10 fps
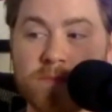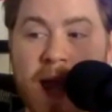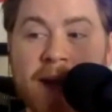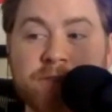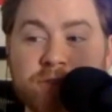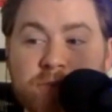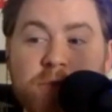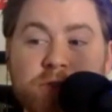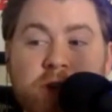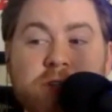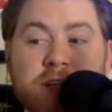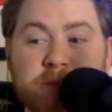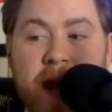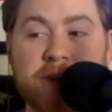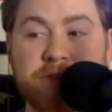Answers. We'll start to get
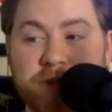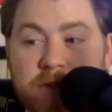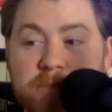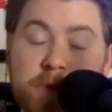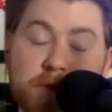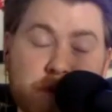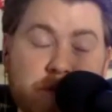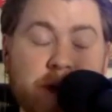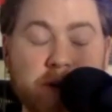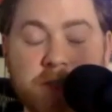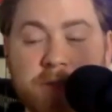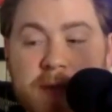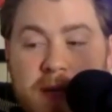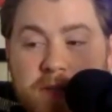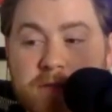some answers here, but for a Falcons team
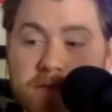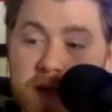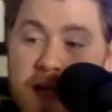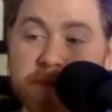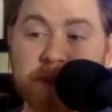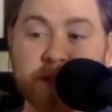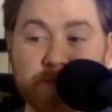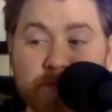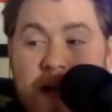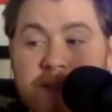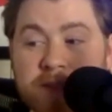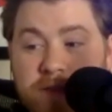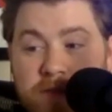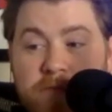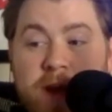that has been
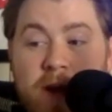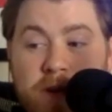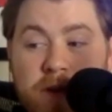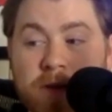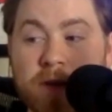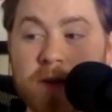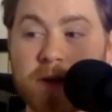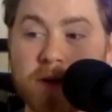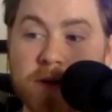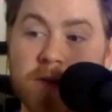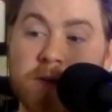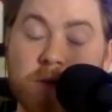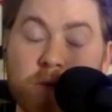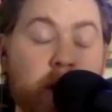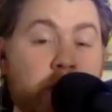surprisingly very
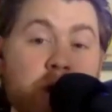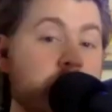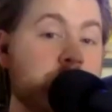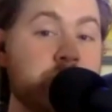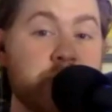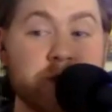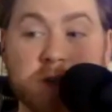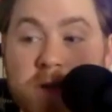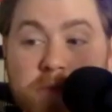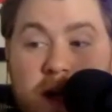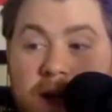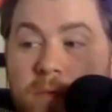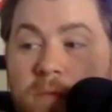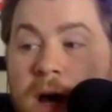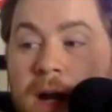well coached this season and
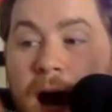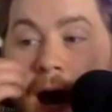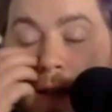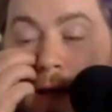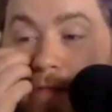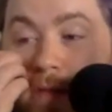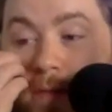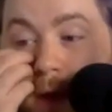playing at a high level.